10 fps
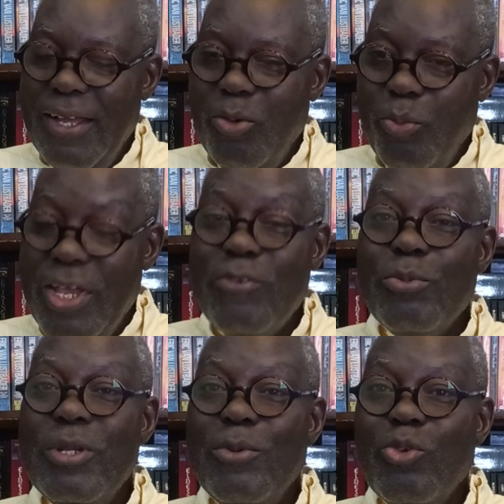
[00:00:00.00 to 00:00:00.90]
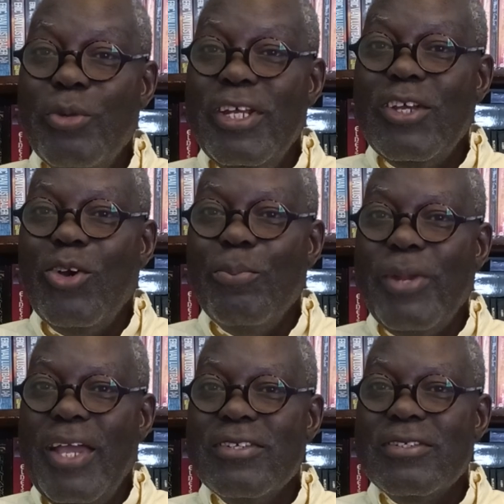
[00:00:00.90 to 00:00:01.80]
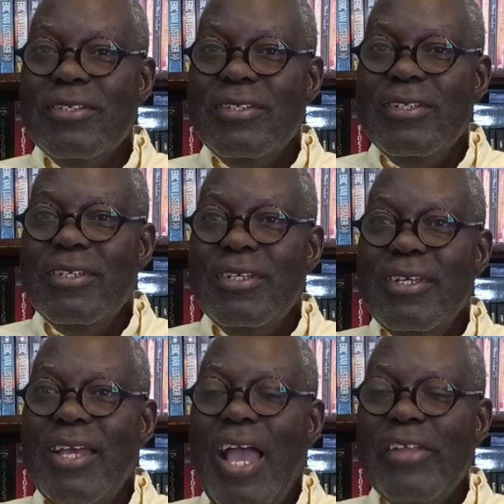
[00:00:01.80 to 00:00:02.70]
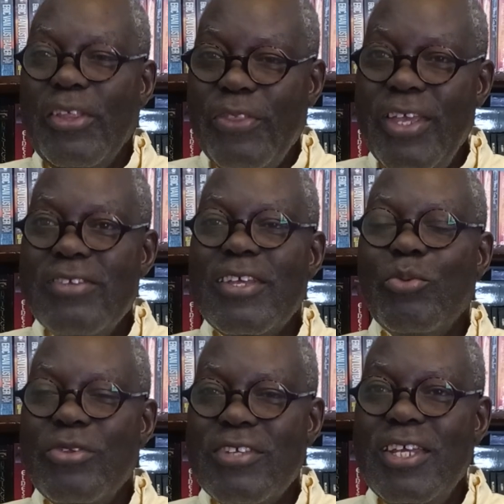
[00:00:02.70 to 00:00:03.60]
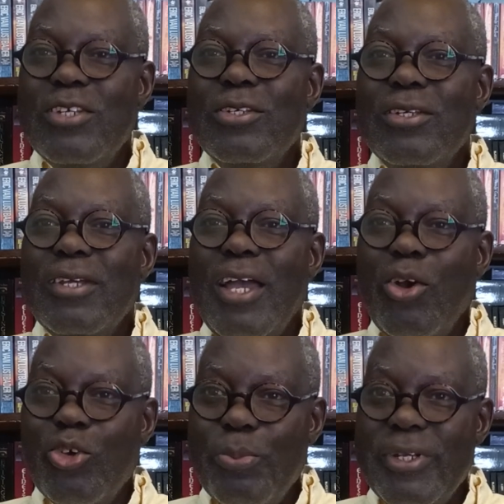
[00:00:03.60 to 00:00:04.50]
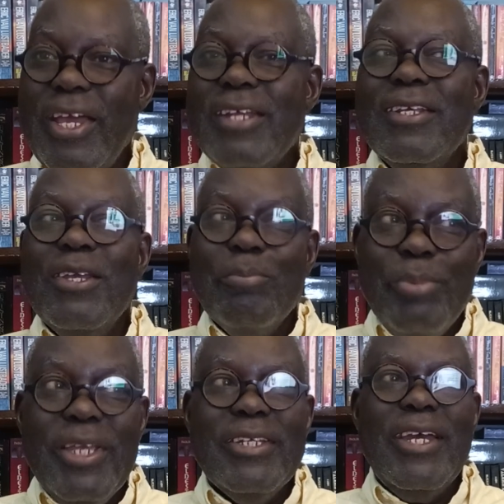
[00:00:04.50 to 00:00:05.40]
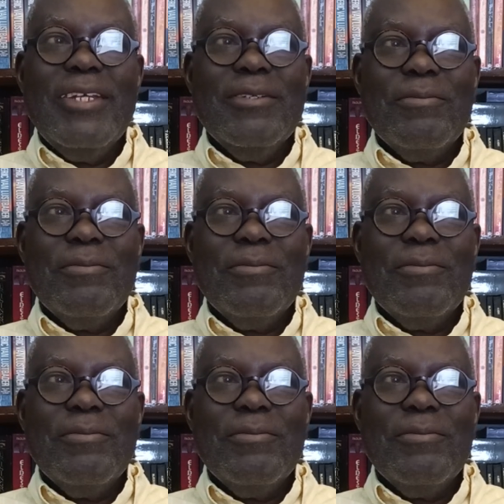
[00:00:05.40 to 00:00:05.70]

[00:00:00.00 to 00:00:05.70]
We have to be able to monitor compliance. Are the things that we said are going to be done being done?